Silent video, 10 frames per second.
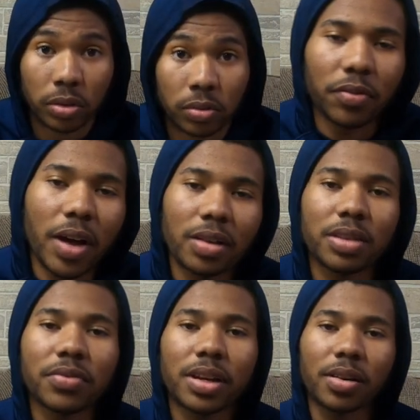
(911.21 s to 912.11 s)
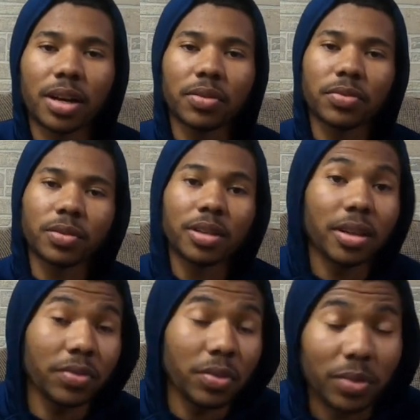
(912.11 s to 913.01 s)
If you found this video helpful,
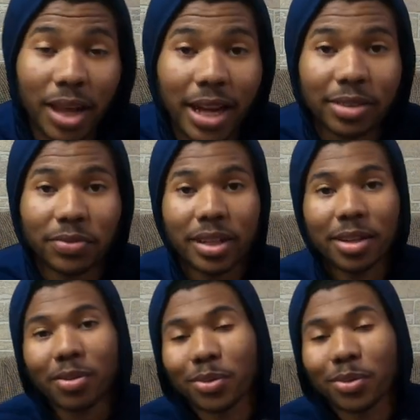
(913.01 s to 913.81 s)
if you like the video,